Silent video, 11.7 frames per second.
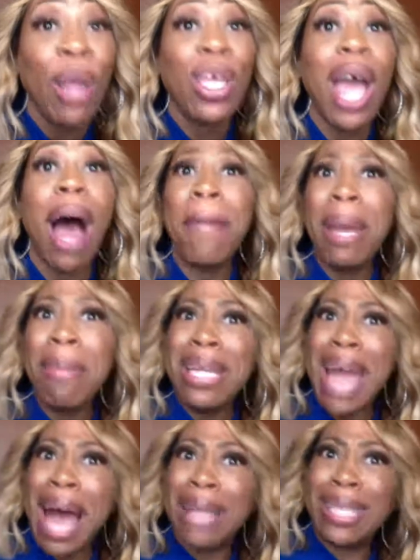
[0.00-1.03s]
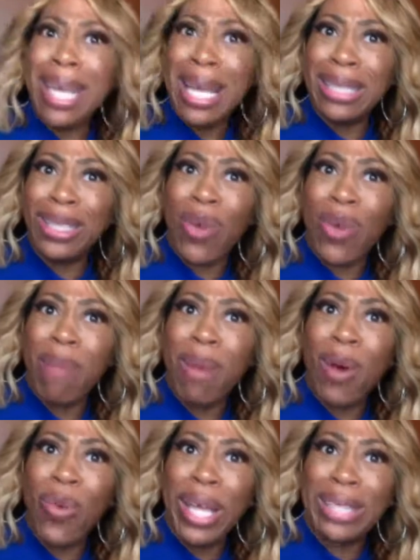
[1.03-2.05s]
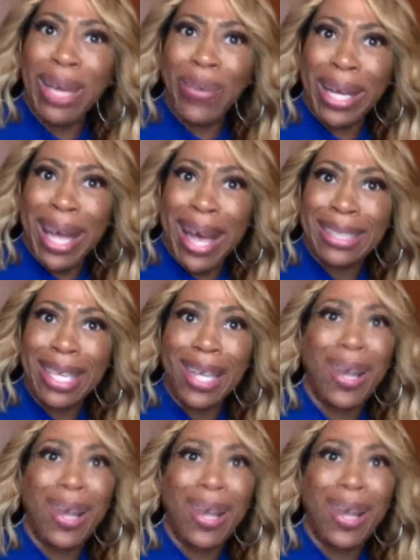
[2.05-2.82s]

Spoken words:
Y'all meet me down to the Instagram on Wednesday with a cocktail.